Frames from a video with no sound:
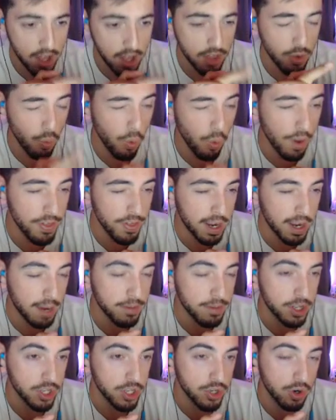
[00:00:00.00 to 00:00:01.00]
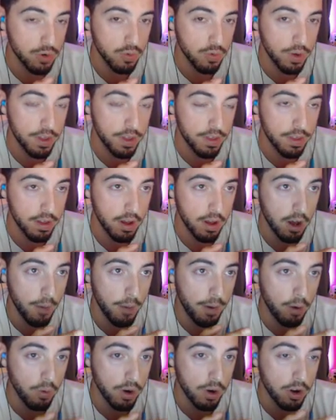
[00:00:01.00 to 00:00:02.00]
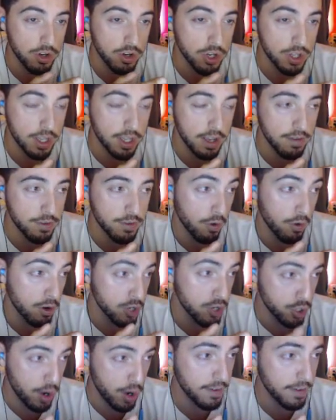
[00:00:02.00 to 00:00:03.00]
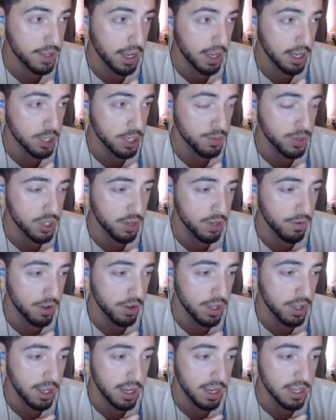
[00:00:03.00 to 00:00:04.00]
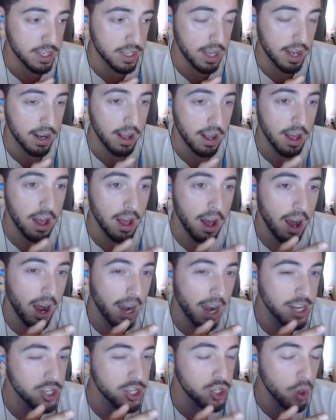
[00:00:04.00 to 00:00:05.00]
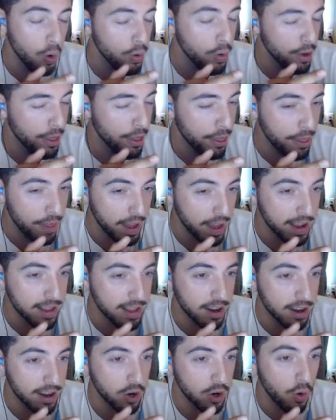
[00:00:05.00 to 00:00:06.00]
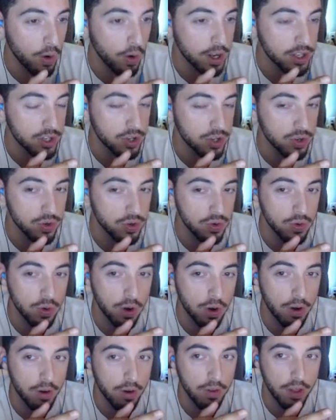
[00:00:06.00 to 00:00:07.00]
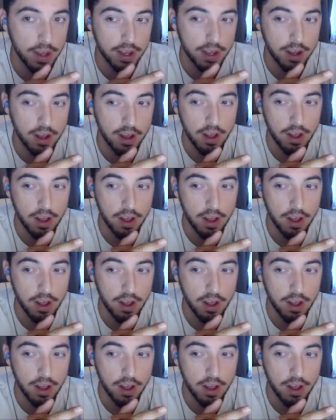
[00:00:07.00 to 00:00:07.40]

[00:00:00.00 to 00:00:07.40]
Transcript: The one thing I'm concerned with about 100 Thieves for DraftKings specifically is that I don't think they're going to like